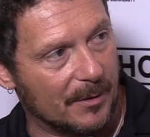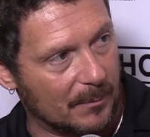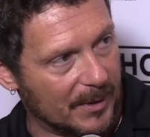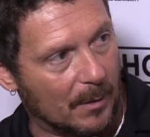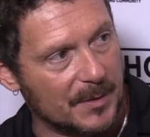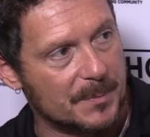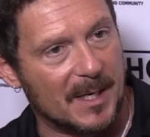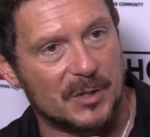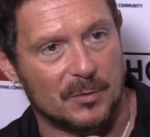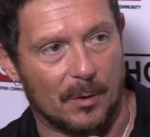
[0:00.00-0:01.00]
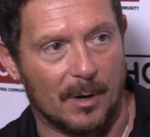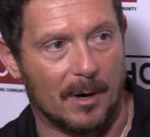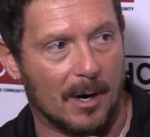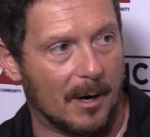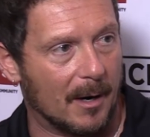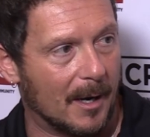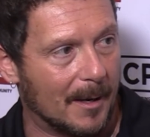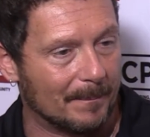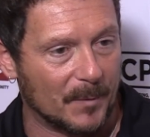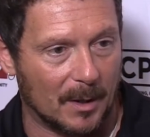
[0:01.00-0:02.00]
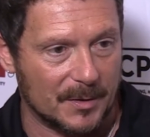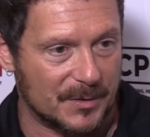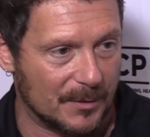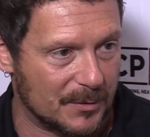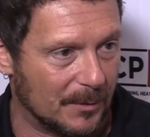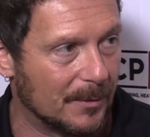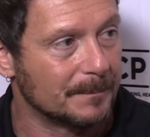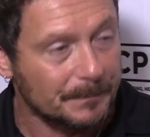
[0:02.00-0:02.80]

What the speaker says: and we always make sure our social